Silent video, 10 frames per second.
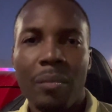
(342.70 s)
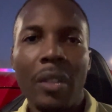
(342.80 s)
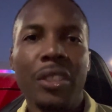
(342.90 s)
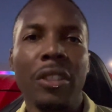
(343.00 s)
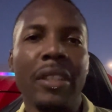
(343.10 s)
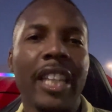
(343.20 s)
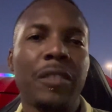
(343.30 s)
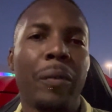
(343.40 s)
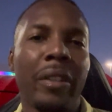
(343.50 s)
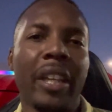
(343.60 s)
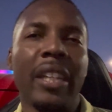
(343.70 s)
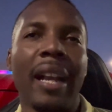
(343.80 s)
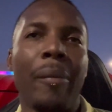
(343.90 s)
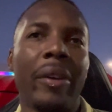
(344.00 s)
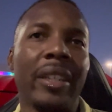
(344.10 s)
So that's one thing that I
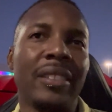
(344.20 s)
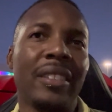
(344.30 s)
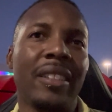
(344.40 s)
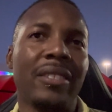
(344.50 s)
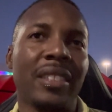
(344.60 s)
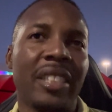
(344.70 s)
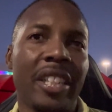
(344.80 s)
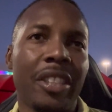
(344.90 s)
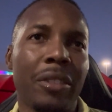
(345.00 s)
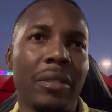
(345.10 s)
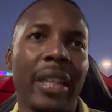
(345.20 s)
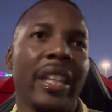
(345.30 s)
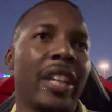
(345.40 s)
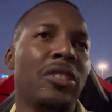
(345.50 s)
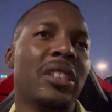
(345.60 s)
wanted, you know, to tell you that
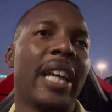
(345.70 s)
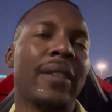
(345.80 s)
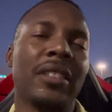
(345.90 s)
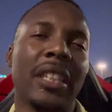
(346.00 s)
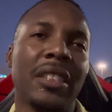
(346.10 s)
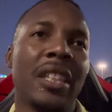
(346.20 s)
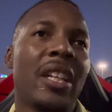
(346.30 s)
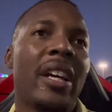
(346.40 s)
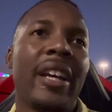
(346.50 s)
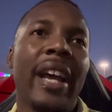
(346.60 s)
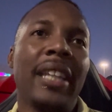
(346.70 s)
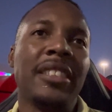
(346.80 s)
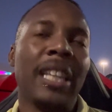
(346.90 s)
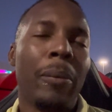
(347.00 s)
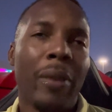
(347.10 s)
yeah, you just have to just
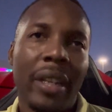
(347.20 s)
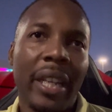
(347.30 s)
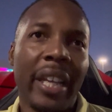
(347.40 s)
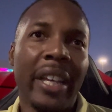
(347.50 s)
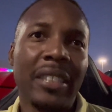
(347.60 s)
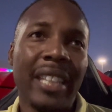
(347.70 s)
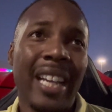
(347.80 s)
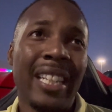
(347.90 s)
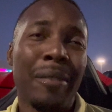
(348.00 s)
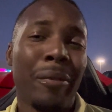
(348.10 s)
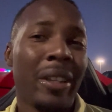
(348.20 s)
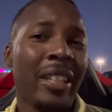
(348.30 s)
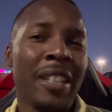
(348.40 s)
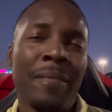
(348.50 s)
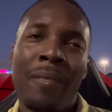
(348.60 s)
accept what it is, and then
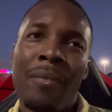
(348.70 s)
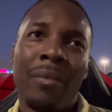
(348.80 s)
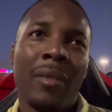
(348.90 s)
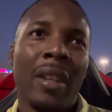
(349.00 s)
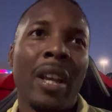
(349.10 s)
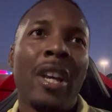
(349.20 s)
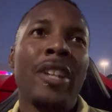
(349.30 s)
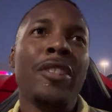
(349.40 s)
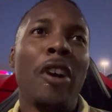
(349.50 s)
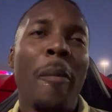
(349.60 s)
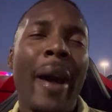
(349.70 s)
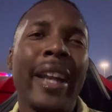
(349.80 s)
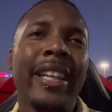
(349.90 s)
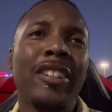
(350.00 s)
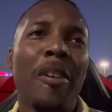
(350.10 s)
really,
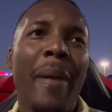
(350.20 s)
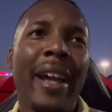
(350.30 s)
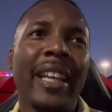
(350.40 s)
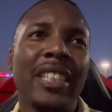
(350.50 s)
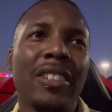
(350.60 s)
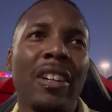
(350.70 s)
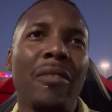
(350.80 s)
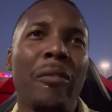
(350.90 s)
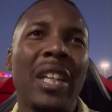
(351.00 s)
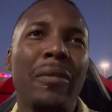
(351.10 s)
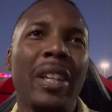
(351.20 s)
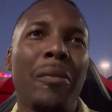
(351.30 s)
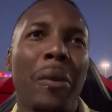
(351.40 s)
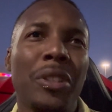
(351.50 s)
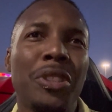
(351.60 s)
nobody, nobody is gonna really, really
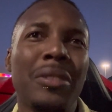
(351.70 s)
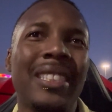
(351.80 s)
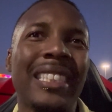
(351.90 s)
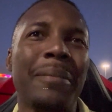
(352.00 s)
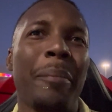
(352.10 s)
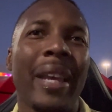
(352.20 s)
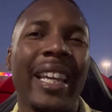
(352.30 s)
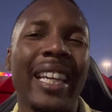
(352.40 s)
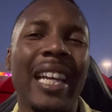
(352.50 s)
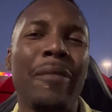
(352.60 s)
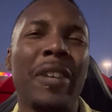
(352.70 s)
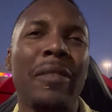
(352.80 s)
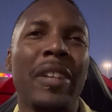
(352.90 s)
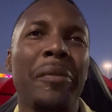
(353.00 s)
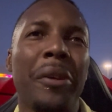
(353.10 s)
want you to make it and really,
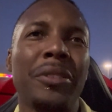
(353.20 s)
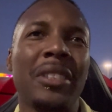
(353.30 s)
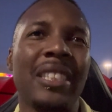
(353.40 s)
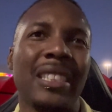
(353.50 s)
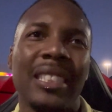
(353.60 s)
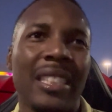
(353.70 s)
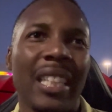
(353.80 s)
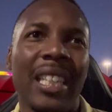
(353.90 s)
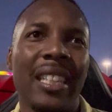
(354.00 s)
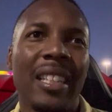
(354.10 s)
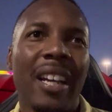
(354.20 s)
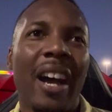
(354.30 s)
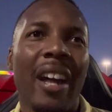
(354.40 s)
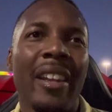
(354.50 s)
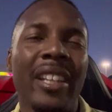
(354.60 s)
really want you to succeed
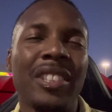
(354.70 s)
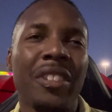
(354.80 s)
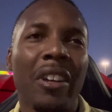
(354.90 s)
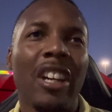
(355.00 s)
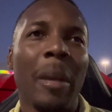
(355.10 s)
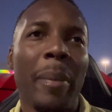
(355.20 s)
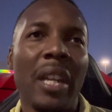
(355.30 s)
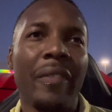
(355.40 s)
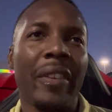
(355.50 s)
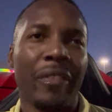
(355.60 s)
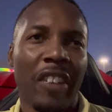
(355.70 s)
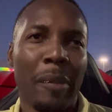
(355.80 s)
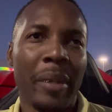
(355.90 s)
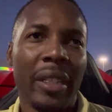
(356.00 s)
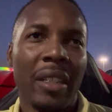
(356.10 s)
unless they're gonna benefit
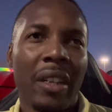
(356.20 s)
from it.